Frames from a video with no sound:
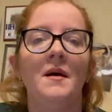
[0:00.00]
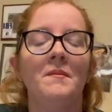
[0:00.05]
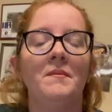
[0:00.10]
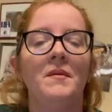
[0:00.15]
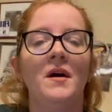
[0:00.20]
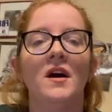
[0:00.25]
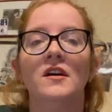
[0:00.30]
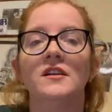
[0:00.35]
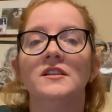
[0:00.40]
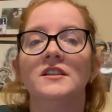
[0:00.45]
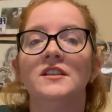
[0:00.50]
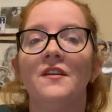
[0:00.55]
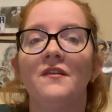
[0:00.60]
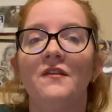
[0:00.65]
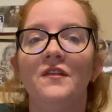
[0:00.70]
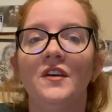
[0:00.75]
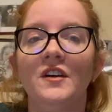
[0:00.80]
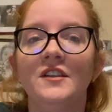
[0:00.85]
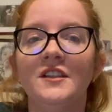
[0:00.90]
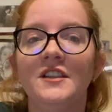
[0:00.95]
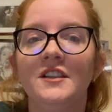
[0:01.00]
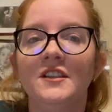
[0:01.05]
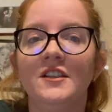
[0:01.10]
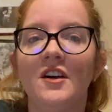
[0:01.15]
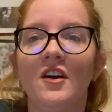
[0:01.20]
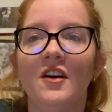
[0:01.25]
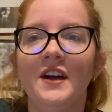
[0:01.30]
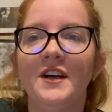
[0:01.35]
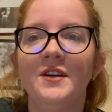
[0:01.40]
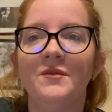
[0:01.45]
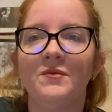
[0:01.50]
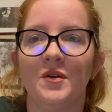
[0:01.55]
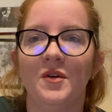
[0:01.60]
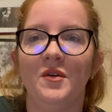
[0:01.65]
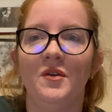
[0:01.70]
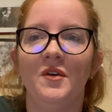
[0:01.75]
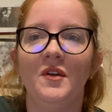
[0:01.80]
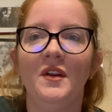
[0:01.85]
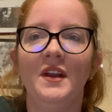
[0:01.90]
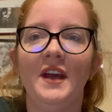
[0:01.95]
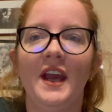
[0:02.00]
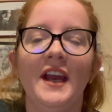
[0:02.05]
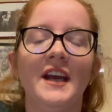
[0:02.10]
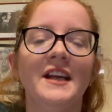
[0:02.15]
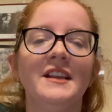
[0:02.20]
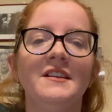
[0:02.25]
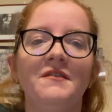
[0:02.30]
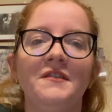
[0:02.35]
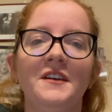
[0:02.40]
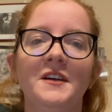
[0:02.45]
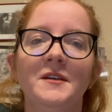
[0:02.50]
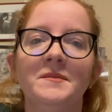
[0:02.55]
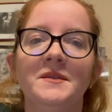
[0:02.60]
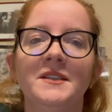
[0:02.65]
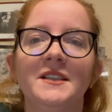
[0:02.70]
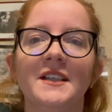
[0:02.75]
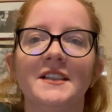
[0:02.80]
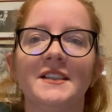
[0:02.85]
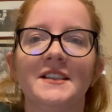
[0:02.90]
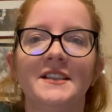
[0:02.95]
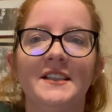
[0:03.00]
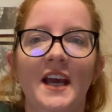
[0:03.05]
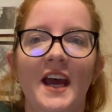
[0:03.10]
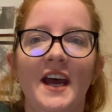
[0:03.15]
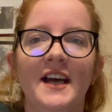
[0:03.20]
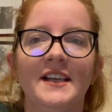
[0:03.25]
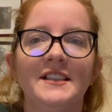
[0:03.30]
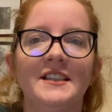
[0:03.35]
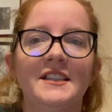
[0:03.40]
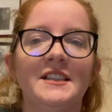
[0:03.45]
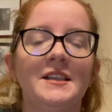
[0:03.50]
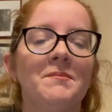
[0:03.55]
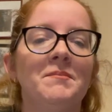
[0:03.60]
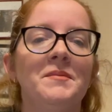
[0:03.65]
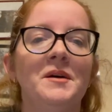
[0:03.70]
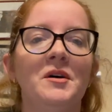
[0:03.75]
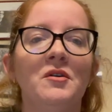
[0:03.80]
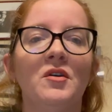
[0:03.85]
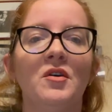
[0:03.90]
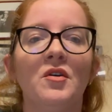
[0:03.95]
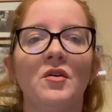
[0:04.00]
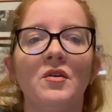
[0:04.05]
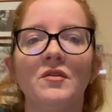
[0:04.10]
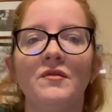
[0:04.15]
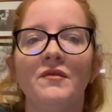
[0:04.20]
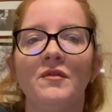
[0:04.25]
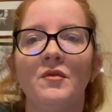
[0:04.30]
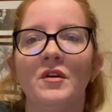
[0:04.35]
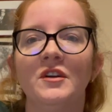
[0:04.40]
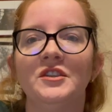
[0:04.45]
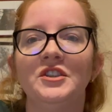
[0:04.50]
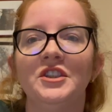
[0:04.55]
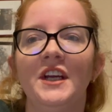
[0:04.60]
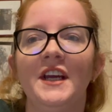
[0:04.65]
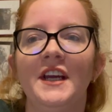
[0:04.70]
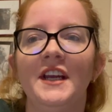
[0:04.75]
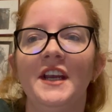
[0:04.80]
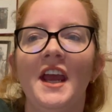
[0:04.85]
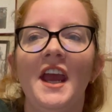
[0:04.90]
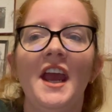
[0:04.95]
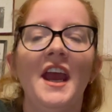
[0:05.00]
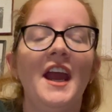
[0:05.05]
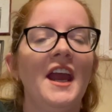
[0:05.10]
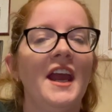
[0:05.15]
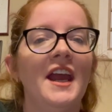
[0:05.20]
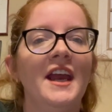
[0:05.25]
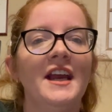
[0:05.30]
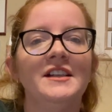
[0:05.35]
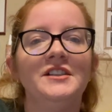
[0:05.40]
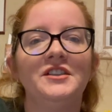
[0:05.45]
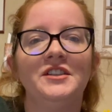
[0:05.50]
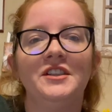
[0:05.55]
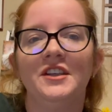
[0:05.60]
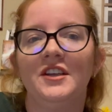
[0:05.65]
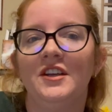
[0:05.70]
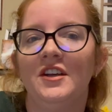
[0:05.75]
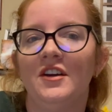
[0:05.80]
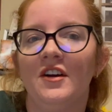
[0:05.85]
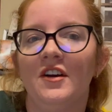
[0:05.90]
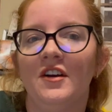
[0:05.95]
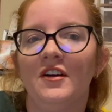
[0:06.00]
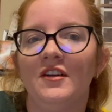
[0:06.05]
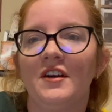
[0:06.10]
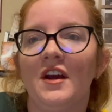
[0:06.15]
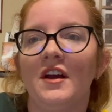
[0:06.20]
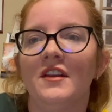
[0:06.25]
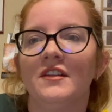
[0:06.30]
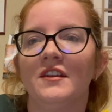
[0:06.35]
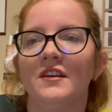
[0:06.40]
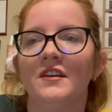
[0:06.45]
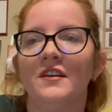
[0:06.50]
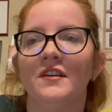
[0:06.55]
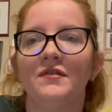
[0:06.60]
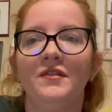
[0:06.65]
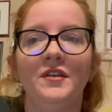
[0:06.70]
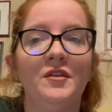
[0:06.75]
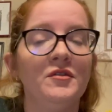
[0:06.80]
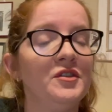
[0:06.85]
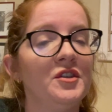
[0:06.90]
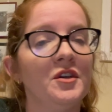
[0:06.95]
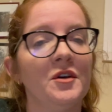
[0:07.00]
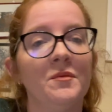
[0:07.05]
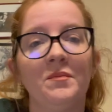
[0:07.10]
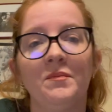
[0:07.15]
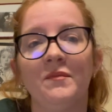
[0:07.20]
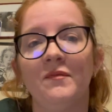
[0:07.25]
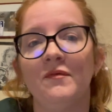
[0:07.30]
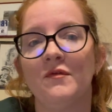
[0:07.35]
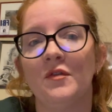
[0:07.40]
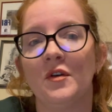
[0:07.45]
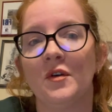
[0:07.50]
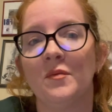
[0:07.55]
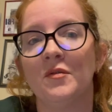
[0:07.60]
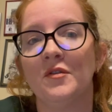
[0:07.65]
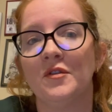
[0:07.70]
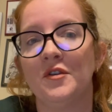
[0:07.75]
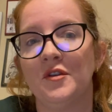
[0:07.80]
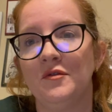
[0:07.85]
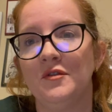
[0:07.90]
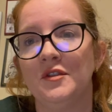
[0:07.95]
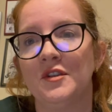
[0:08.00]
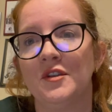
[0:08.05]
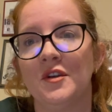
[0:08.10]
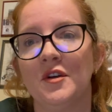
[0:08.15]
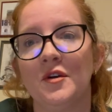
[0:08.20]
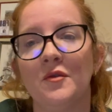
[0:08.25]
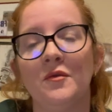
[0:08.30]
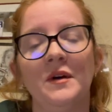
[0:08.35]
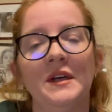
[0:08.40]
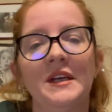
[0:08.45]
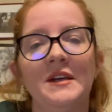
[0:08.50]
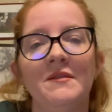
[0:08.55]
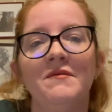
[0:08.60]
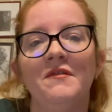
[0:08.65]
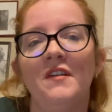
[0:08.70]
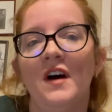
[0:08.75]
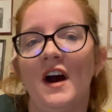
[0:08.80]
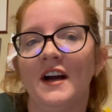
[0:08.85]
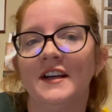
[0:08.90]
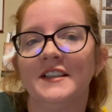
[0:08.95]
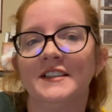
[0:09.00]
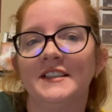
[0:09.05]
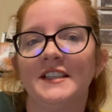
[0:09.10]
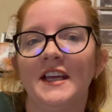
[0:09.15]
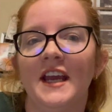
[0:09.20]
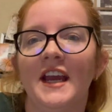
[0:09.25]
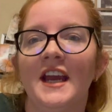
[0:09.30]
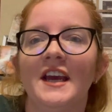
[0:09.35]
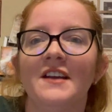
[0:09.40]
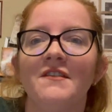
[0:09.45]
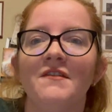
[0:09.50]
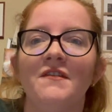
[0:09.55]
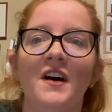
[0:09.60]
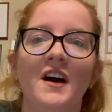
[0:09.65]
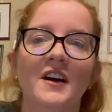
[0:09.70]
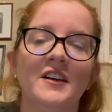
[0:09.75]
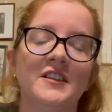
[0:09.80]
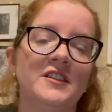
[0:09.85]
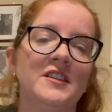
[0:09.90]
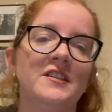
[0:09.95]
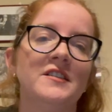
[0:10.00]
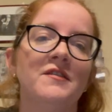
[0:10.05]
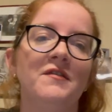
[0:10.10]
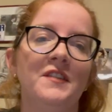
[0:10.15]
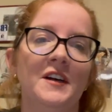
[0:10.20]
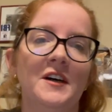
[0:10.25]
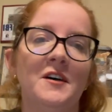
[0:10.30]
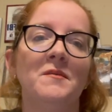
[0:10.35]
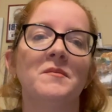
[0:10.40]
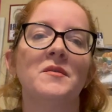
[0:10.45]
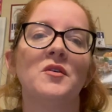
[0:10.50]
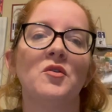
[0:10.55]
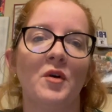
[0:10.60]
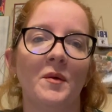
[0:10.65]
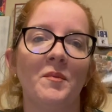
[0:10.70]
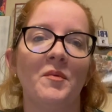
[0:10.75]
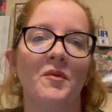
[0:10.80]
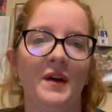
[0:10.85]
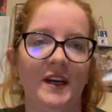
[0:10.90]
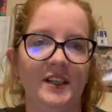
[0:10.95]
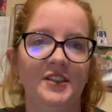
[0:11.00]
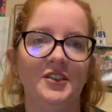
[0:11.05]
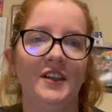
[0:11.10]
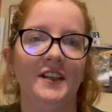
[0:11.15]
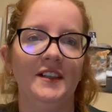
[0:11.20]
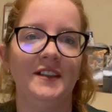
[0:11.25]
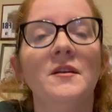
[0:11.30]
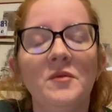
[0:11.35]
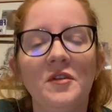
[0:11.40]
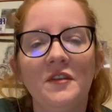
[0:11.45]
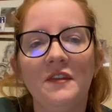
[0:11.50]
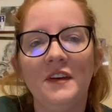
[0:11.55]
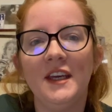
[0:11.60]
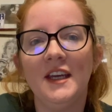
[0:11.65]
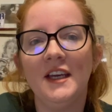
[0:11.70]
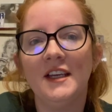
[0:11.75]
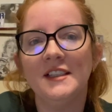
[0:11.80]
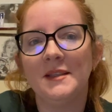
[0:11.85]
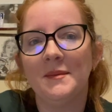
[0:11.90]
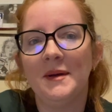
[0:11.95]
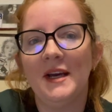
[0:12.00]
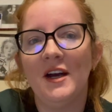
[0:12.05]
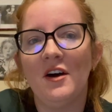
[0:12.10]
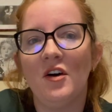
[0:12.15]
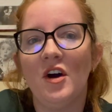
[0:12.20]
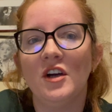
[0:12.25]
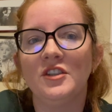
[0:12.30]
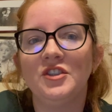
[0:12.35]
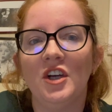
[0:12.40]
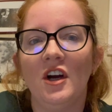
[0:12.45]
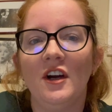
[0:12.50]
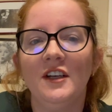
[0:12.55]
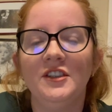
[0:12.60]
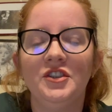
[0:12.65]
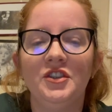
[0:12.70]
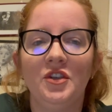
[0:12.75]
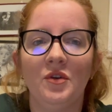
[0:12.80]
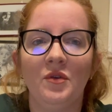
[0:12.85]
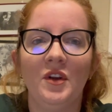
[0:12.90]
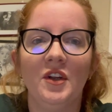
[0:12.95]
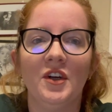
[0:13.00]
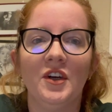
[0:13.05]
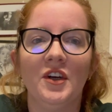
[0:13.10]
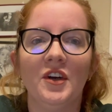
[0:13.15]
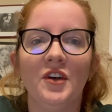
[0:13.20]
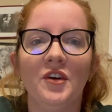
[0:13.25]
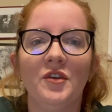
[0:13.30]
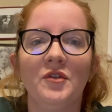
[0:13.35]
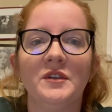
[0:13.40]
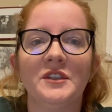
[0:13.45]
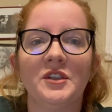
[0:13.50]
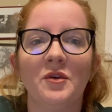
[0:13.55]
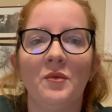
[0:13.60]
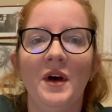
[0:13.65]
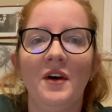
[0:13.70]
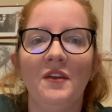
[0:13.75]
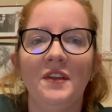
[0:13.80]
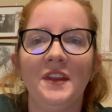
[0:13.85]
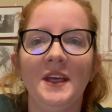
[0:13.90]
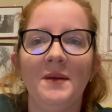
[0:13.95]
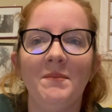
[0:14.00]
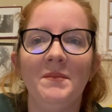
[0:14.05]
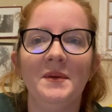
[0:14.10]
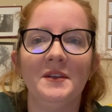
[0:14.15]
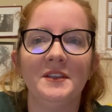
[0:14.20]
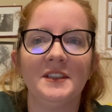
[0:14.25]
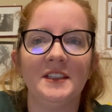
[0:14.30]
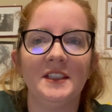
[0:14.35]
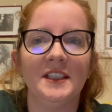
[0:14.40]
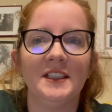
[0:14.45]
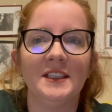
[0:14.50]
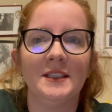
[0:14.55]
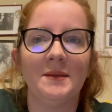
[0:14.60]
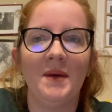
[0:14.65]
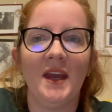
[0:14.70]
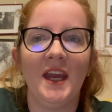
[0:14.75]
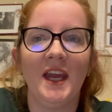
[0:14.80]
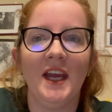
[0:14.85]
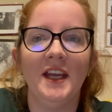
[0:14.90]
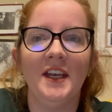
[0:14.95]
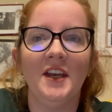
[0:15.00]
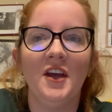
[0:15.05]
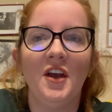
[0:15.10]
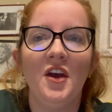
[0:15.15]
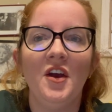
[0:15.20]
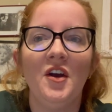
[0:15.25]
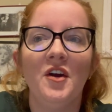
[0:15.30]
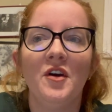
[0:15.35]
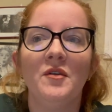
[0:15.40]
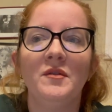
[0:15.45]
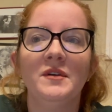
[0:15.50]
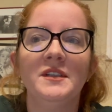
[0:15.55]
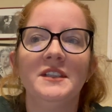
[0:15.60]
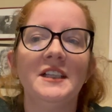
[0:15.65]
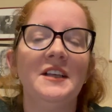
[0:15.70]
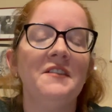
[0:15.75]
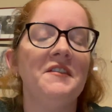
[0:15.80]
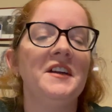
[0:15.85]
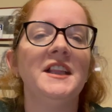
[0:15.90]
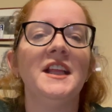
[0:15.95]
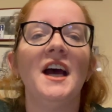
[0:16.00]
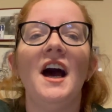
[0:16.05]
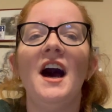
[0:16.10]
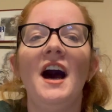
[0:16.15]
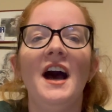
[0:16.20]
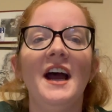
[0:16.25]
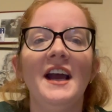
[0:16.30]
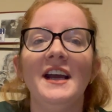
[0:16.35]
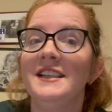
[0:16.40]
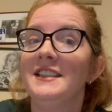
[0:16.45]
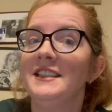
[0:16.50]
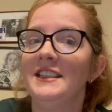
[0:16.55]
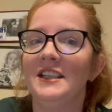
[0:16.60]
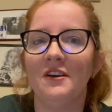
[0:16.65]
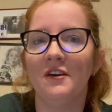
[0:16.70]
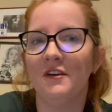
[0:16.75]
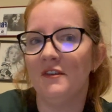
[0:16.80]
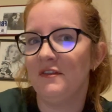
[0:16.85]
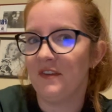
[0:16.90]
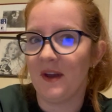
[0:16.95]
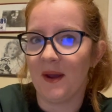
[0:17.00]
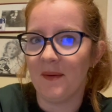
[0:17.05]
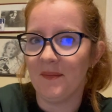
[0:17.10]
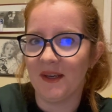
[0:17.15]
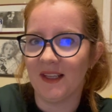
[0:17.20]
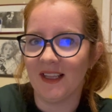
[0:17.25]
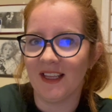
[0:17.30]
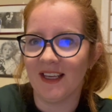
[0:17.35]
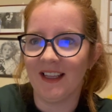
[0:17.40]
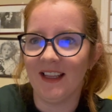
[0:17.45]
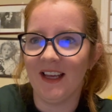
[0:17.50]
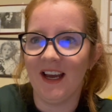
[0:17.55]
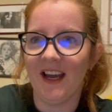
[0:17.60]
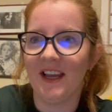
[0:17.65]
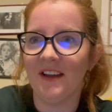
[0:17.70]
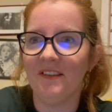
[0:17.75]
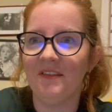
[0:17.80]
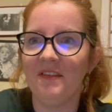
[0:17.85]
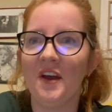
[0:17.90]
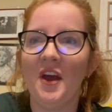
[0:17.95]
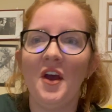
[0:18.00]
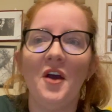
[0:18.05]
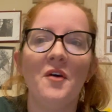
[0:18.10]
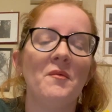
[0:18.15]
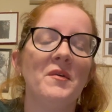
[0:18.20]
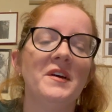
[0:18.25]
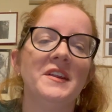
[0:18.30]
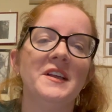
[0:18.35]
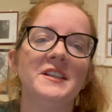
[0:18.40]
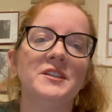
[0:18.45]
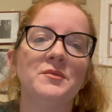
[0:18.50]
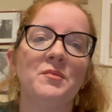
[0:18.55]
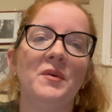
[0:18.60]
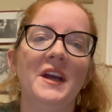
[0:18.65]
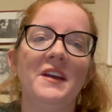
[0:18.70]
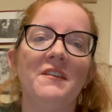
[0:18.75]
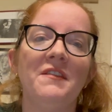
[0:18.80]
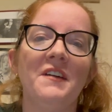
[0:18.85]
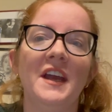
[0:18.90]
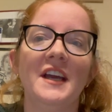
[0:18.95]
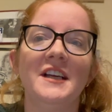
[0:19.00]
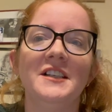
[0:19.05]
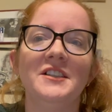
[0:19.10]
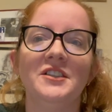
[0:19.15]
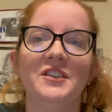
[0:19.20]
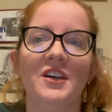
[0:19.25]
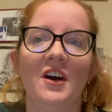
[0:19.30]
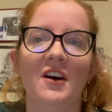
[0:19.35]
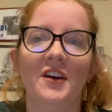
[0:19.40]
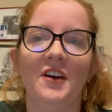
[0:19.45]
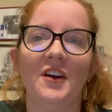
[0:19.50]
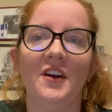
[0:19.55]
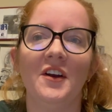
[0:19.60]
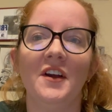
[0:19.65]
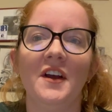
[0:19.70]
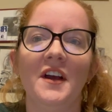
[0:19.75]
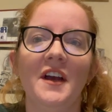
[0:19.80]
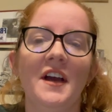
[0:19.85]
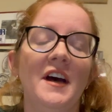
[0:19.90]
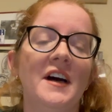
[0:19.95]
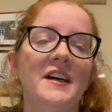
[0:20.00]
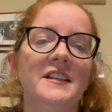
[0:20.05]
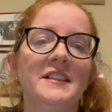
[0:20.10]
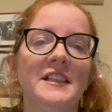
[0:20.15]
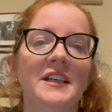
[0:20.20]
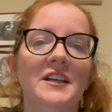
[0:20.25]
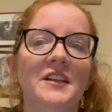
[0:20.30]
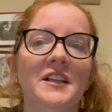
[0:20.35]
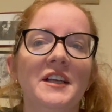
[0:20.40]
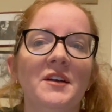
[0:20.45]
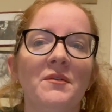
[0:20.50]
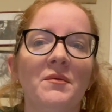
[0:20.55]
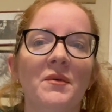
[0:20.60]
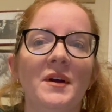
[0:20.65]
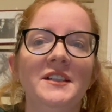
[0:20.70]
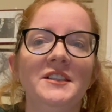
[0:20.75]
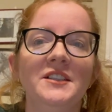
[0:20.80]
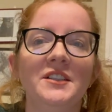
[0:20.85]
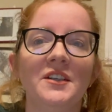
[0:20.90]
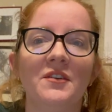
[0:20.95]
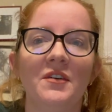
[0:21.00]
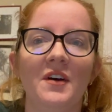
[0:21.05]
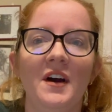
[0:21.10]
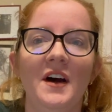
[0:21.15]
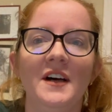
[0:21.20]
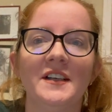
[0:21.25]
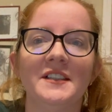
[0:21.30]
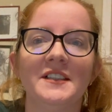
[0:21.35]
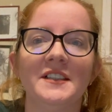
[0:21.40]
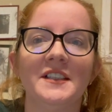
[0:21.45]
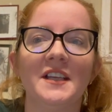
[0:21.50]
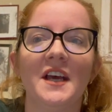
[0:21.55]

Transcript: Bara's first starring role and the film's success built her fortune and secured the future for producer William Fox and Fox Film Corporation. The movie is about John Schuyler, who is a wealthy businessman who is living the ideal family life with his wife and daughter until he runs across